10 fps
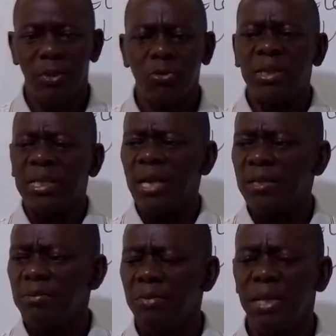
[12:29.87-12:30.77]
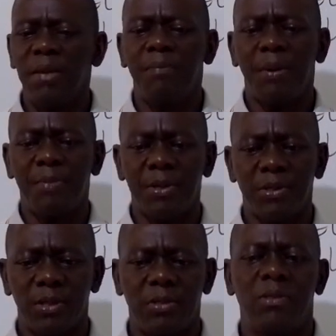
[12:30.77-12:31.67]
So it has many
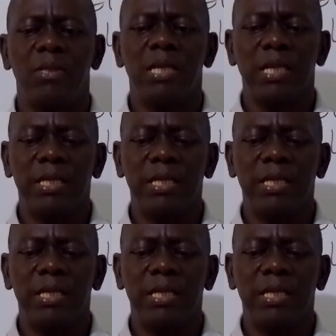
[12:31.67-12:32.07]
purposes.